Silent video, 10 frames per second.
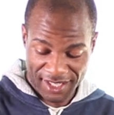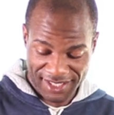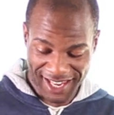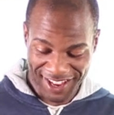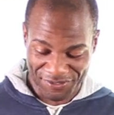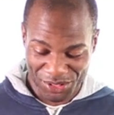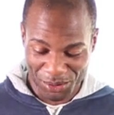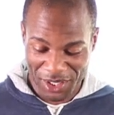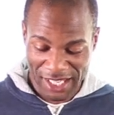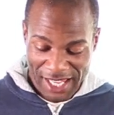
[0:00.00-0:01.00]
to
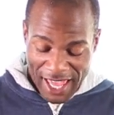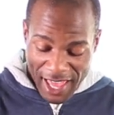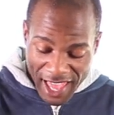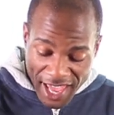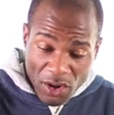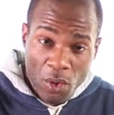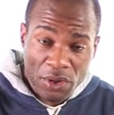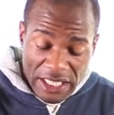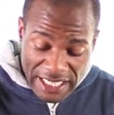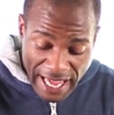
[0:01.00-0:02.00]
f3, and
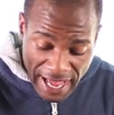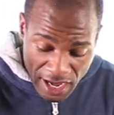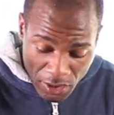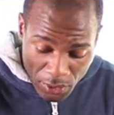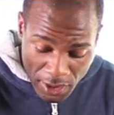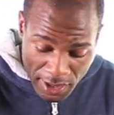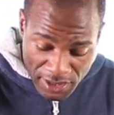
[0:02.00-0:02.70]
only now